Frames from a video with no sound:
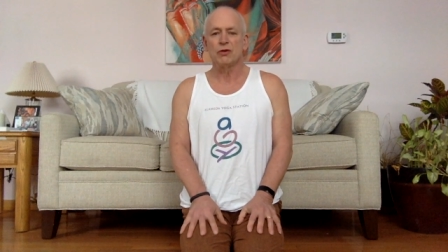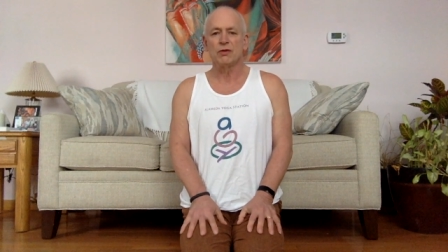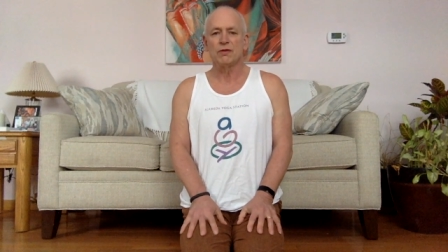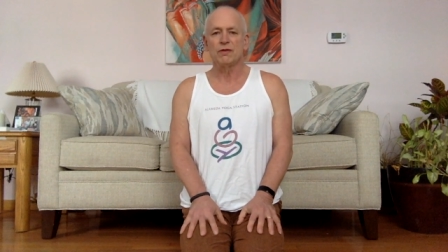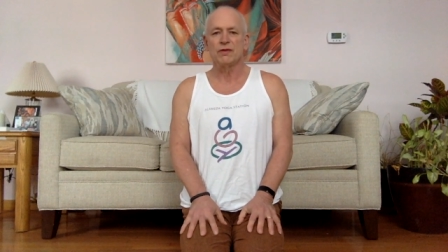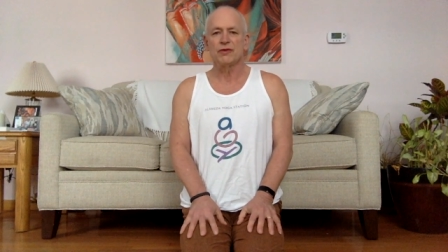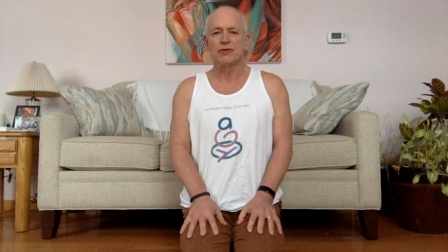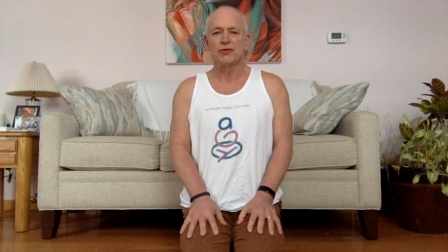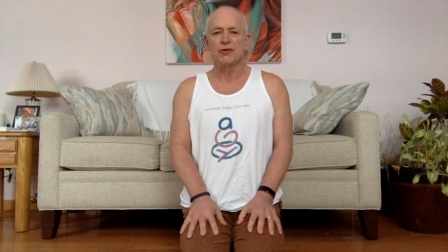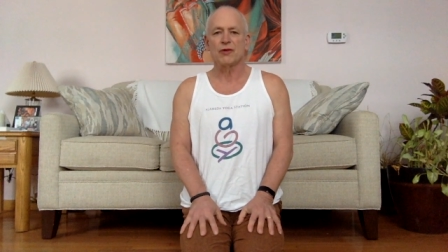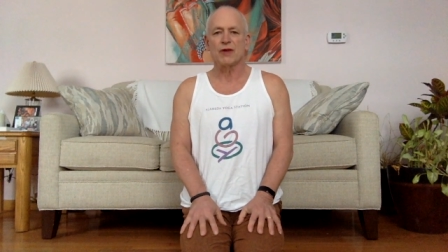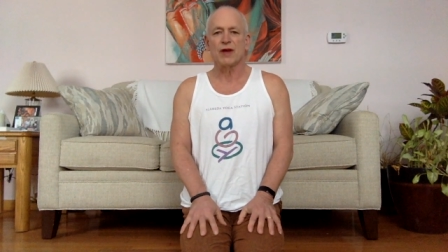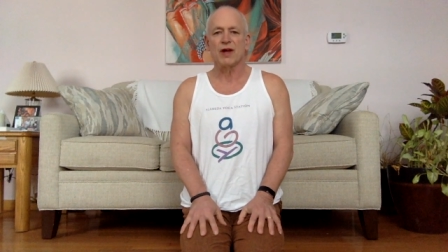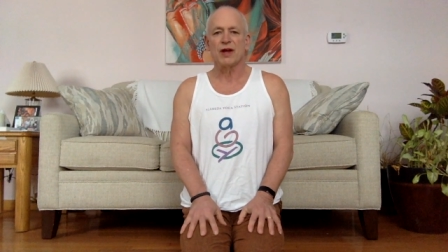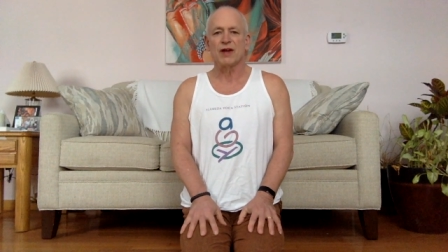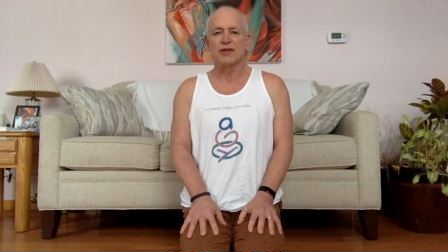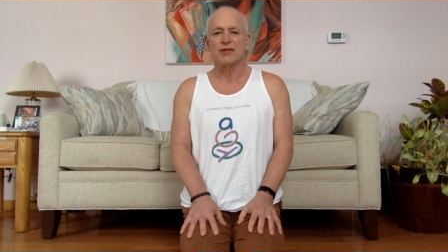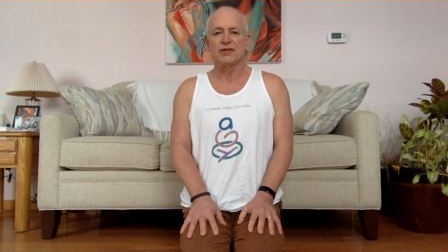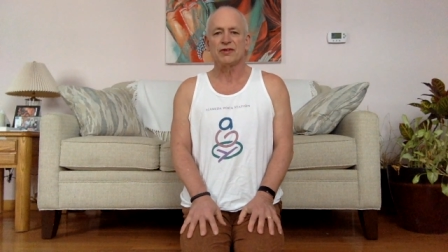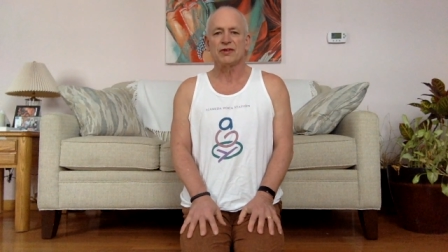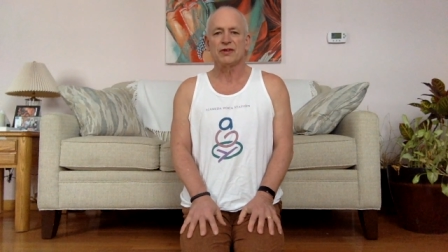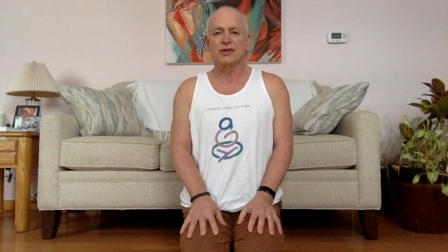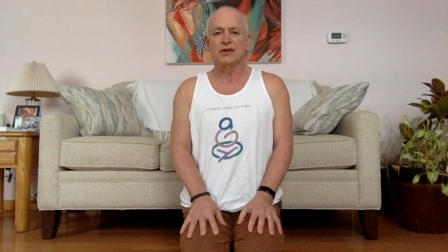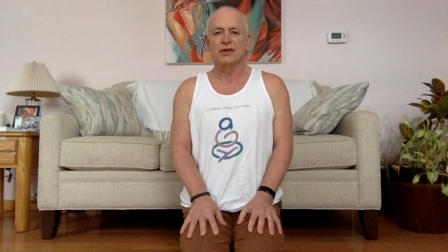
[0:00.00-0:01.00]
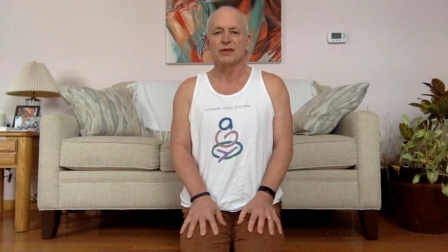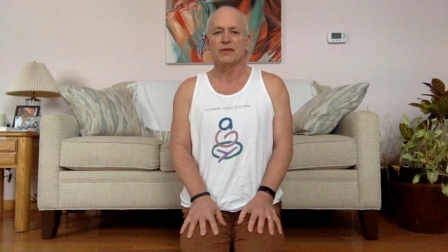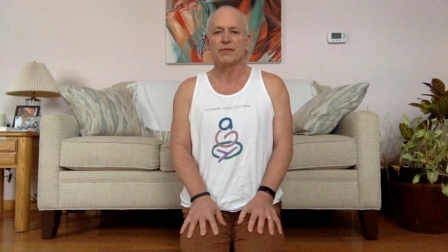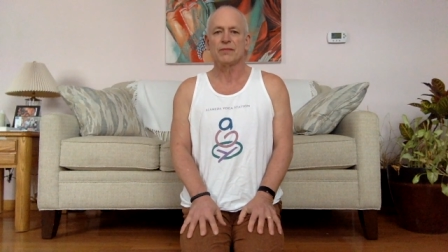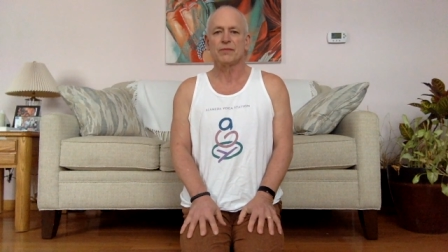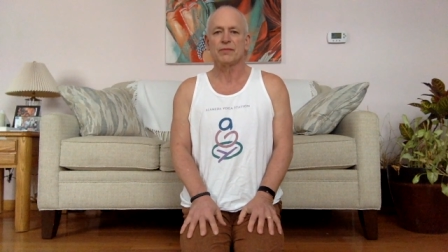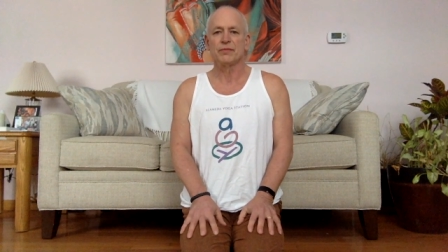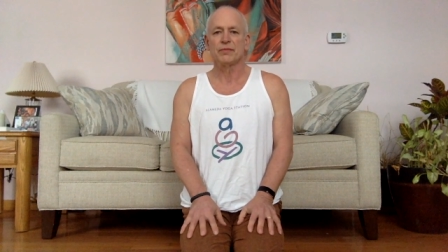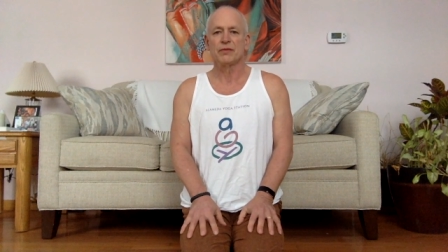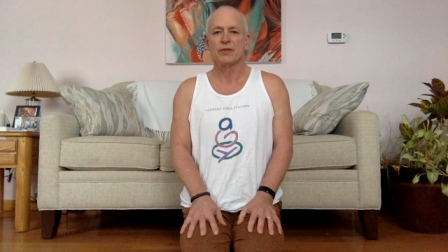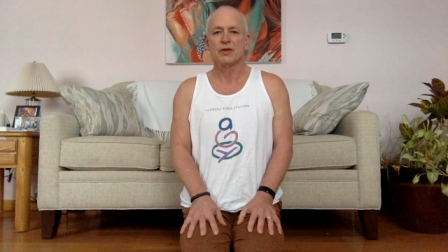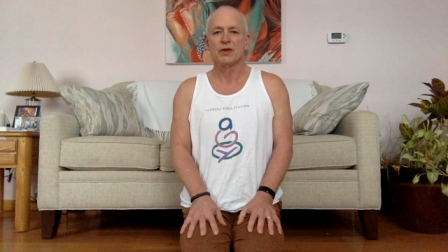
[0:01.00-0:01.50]
Vajrasana,
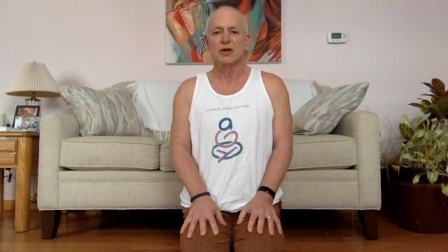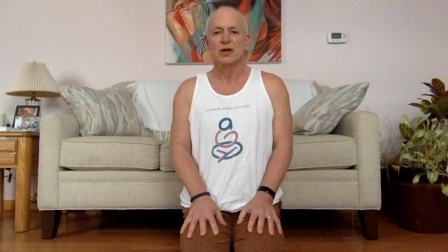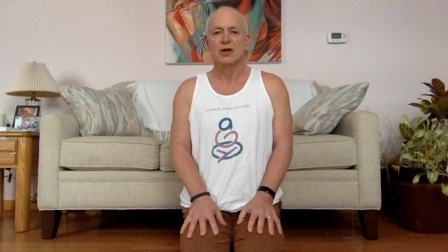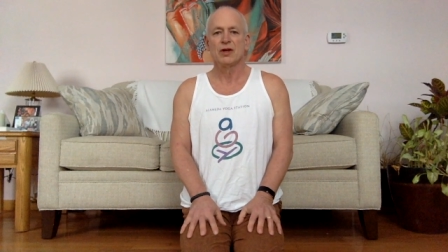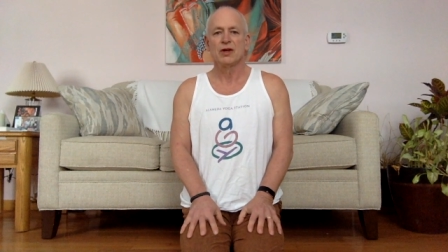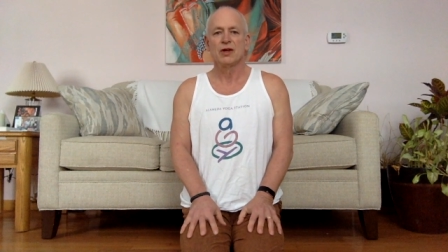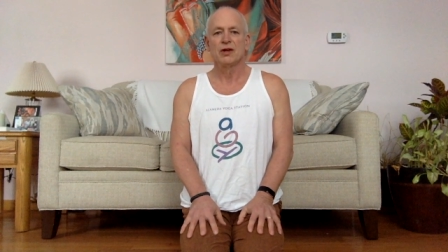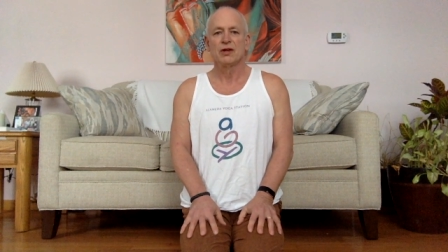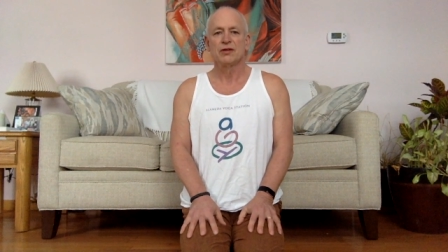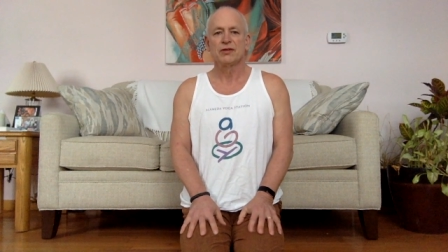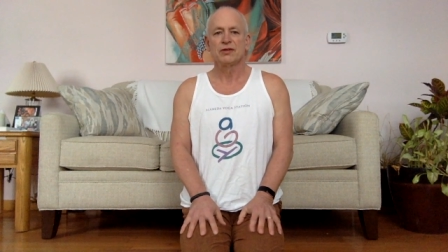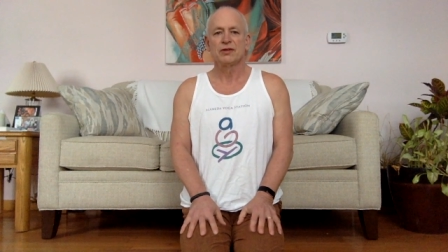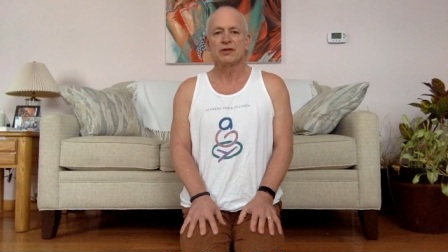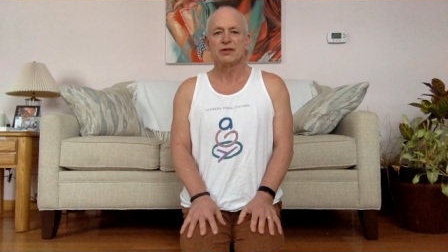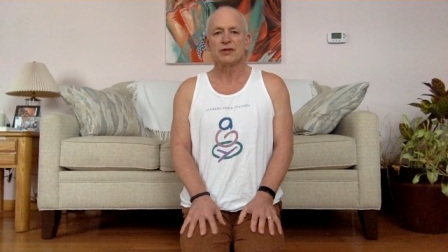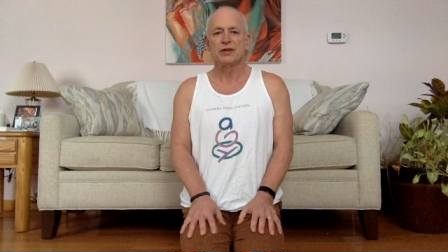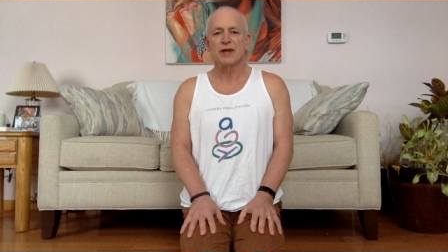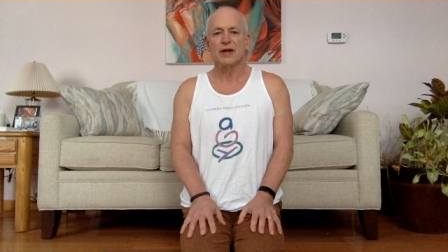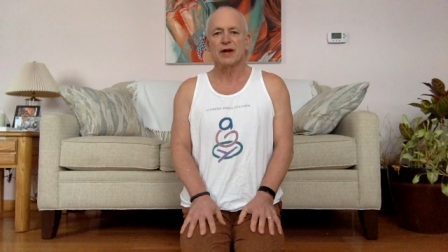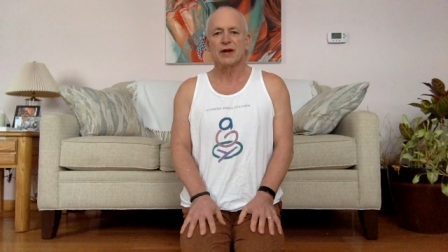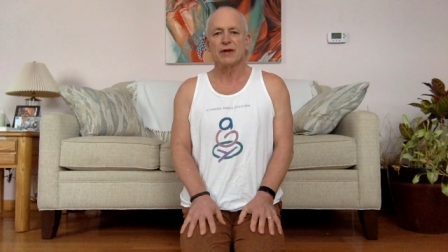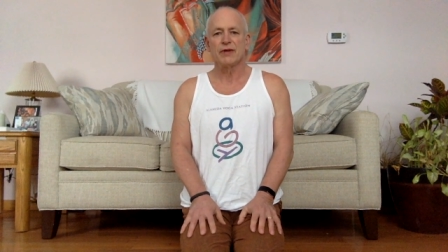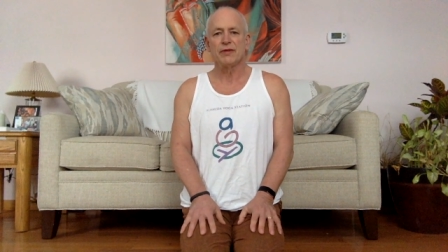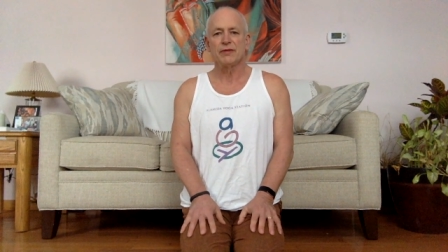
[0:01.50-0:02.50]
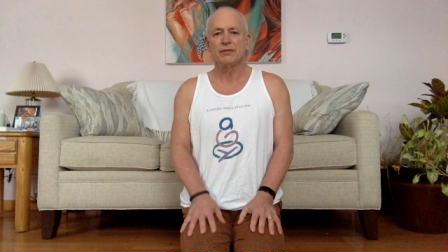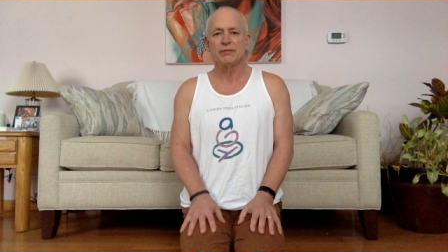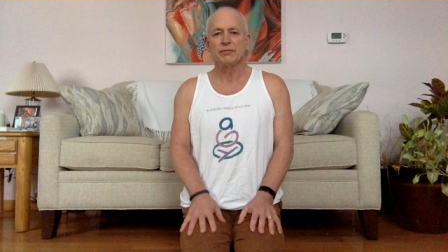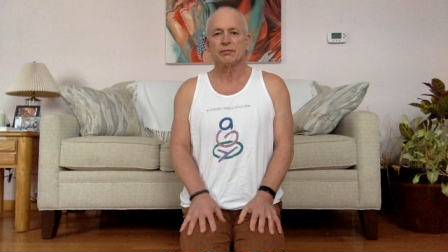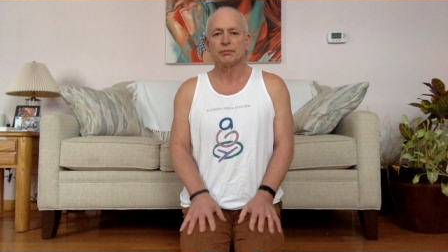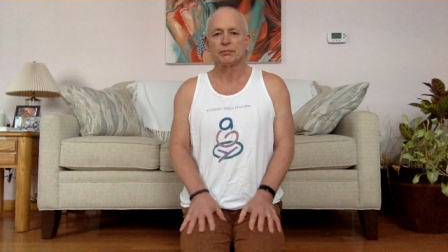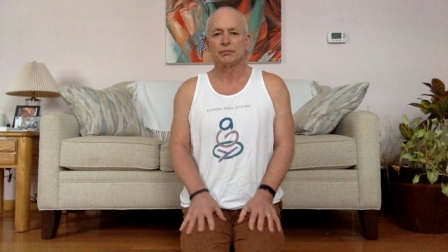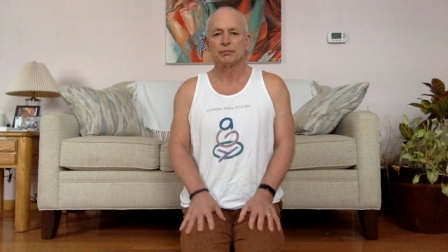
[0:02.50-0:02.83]
sit down,